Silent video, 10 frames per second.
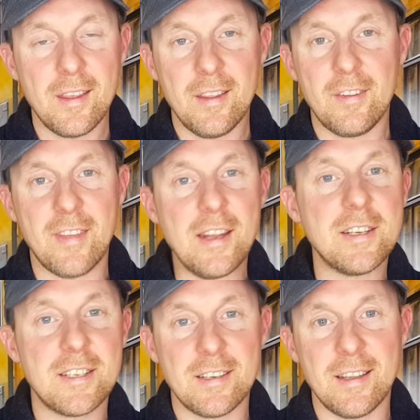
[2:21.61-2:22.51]

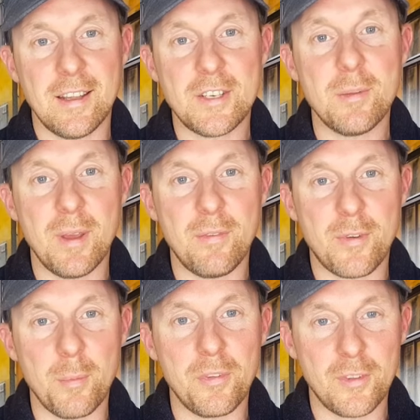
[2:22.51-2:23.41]
sent to me
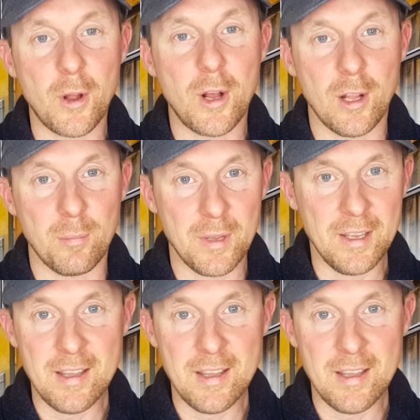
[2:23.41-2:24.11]
from Stockholm